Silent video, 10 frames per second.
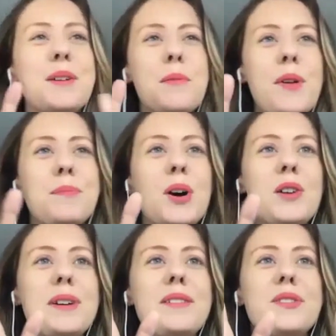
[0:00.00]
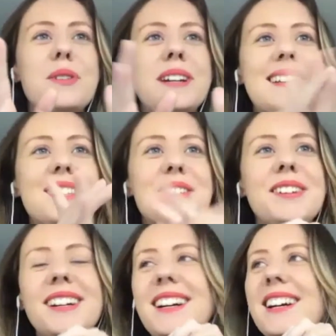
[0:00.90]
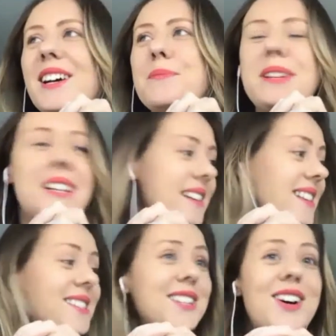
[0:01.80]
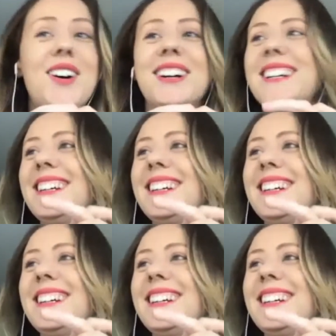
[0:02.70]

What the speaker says: partway through an answer and being like, there's a dog.